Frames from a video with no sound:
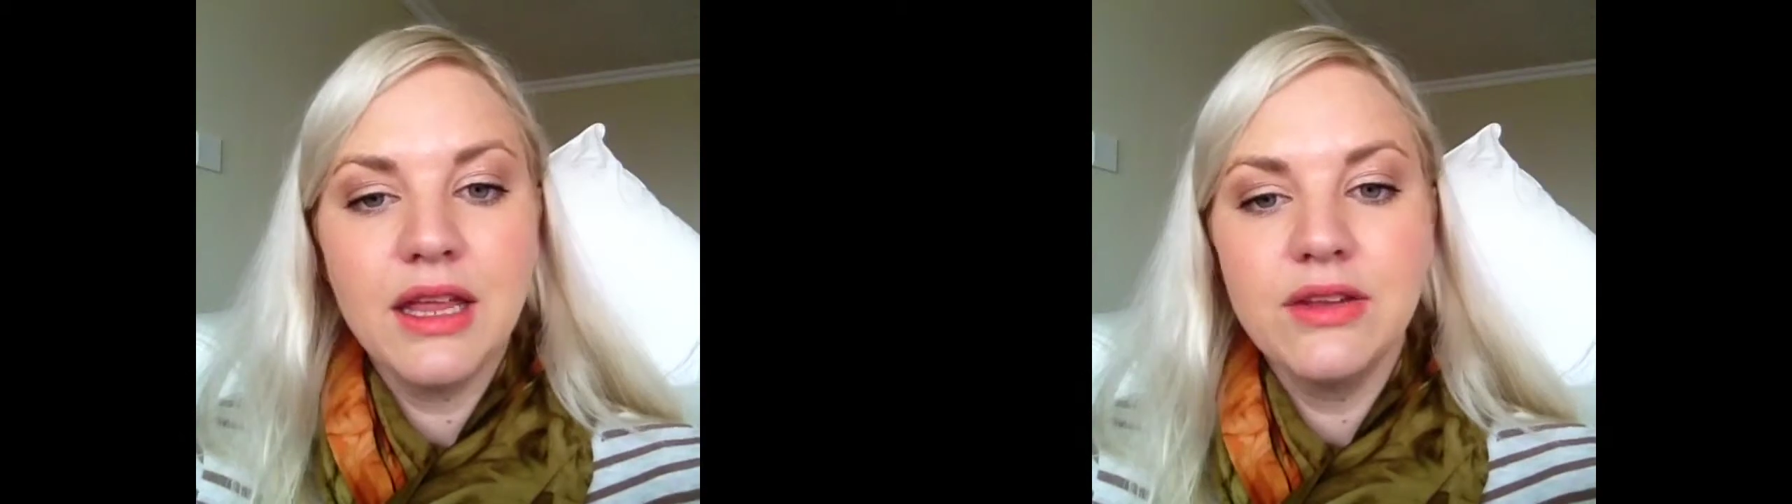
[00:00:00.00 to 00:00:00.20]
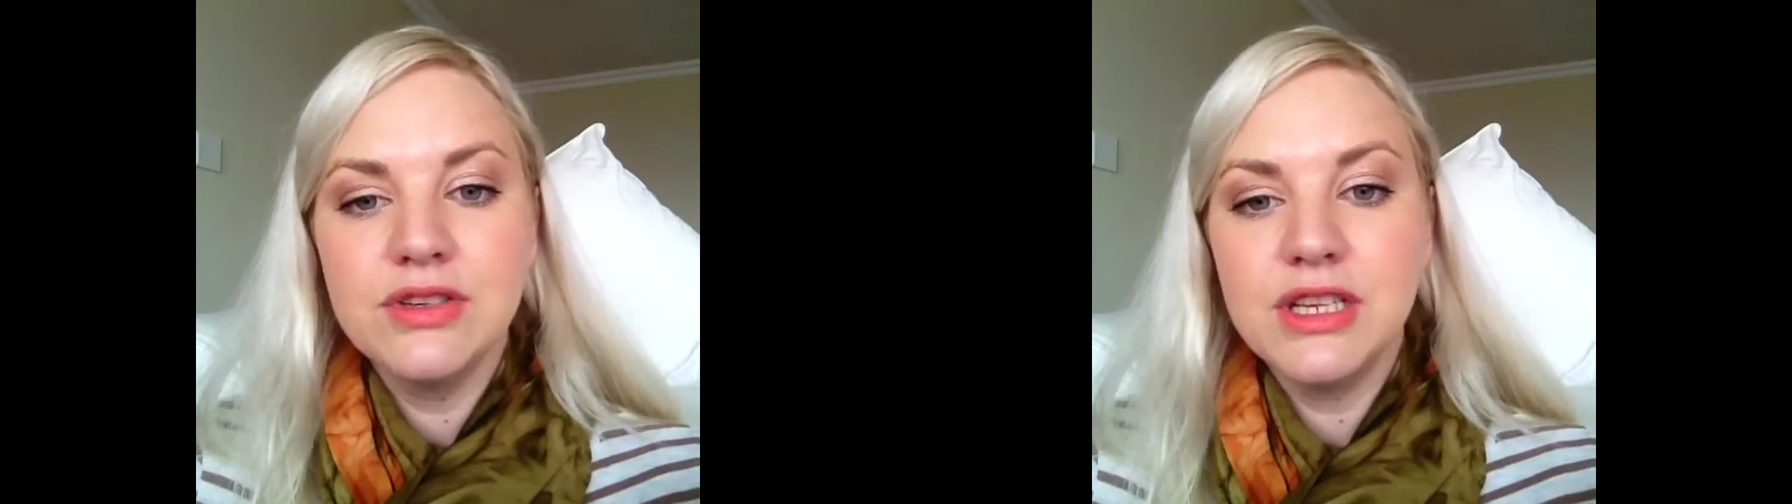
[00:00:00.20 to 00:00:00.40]

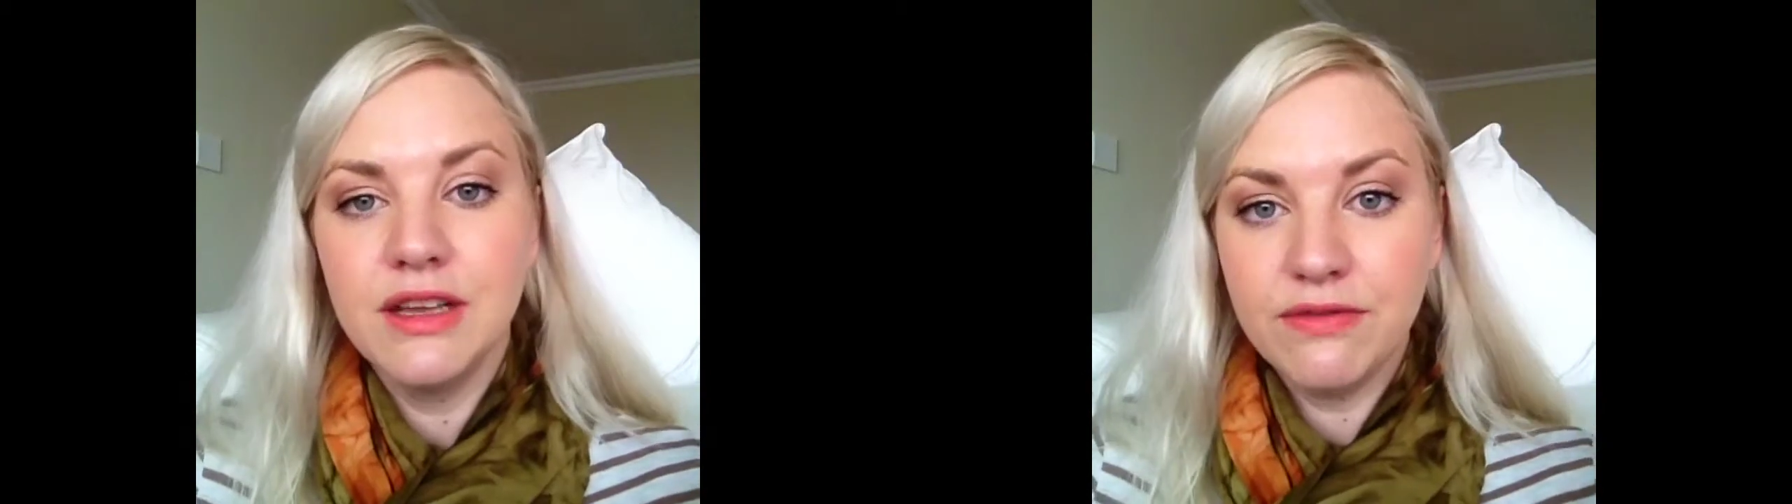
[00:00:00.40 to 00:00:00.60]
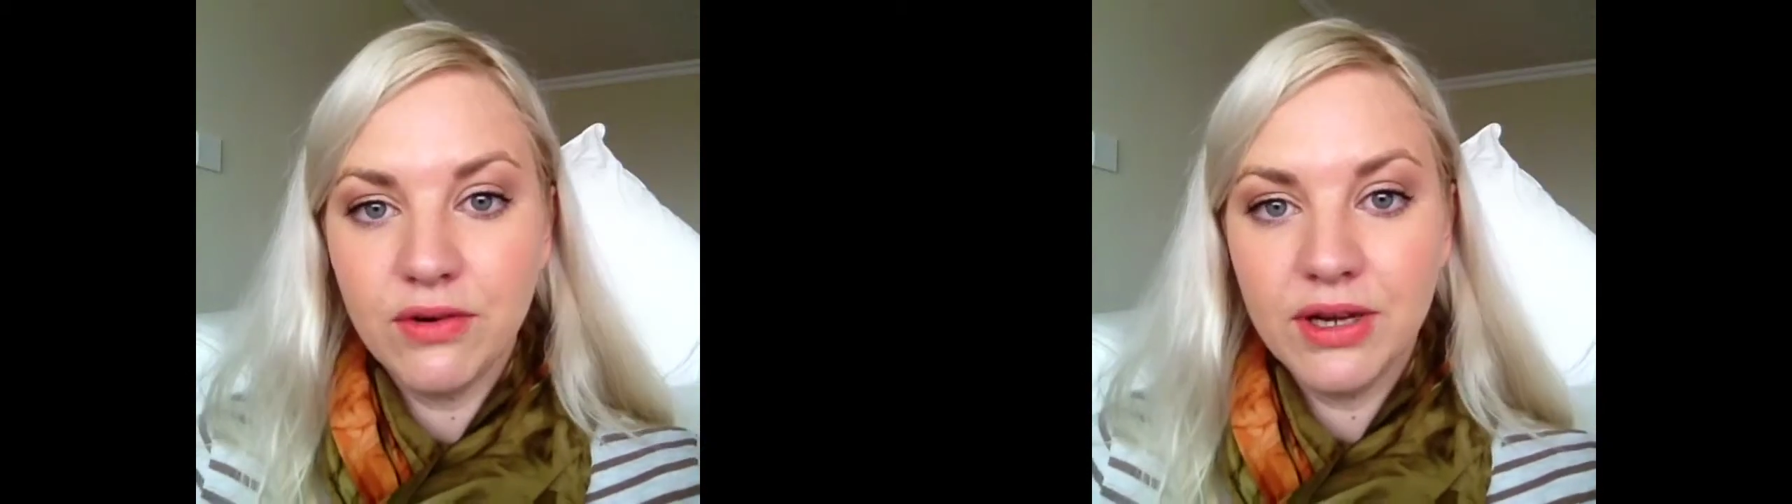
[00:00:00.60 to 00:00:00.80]
usually
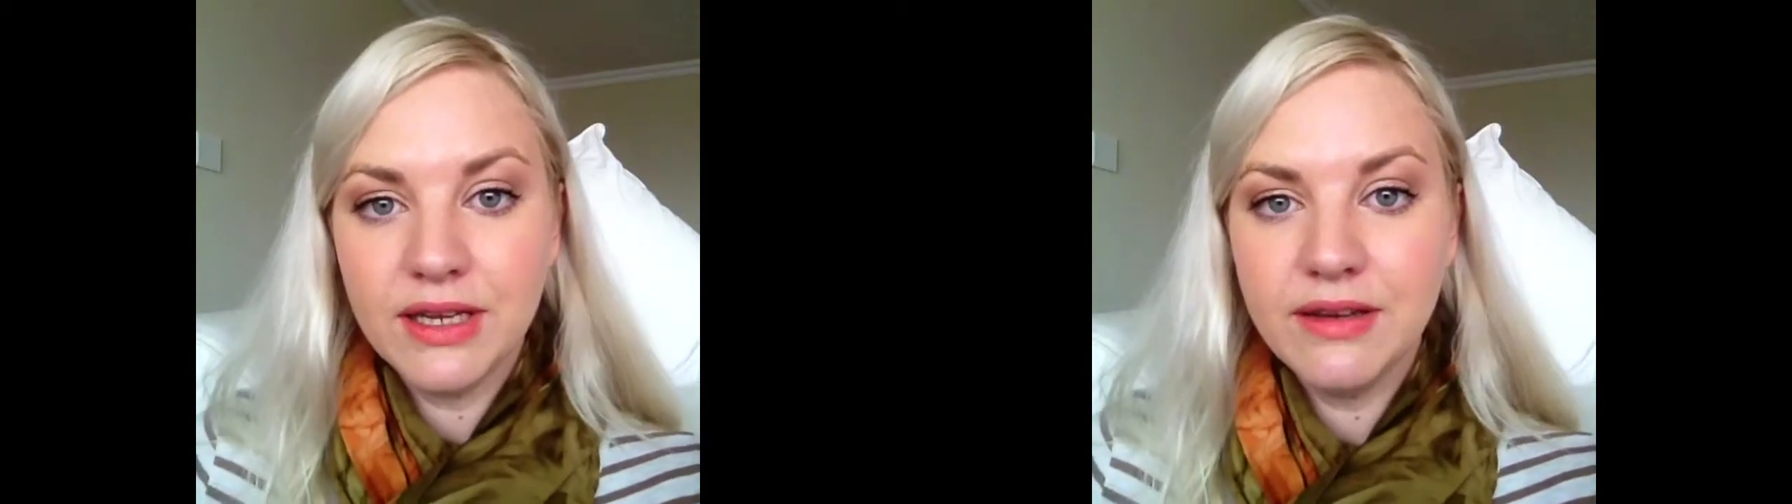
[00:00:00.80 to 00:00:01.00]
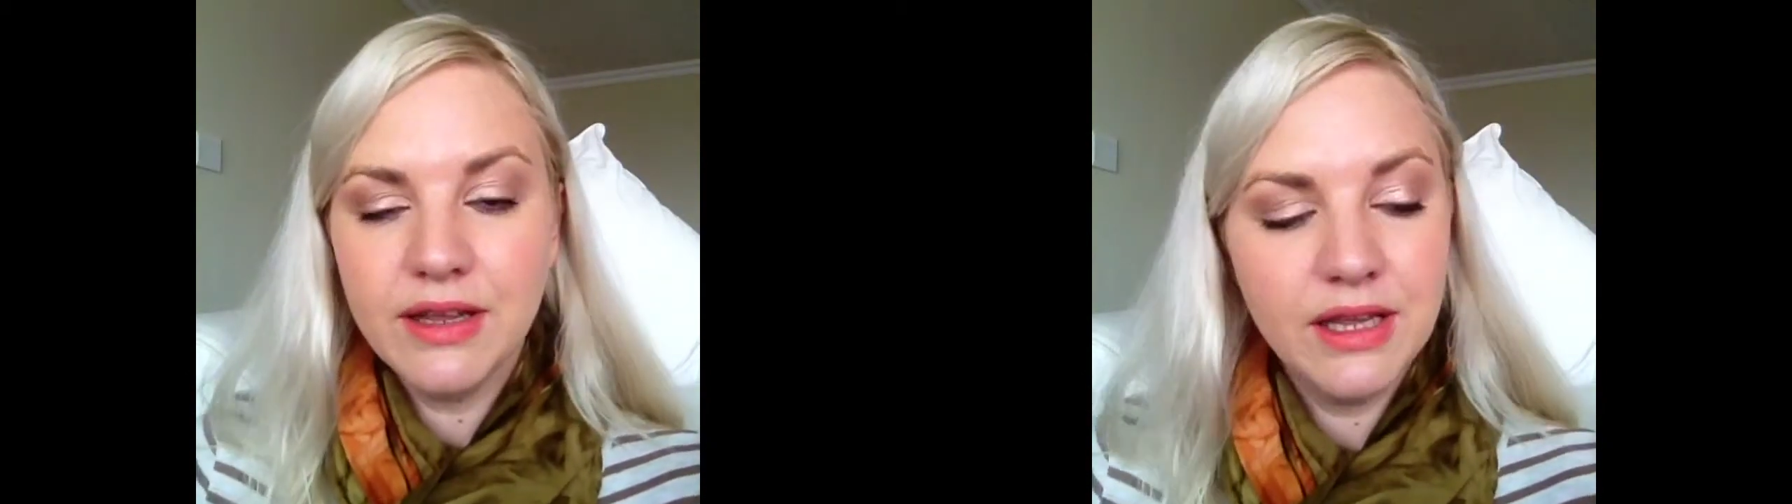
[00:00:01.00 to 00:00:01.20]
avoid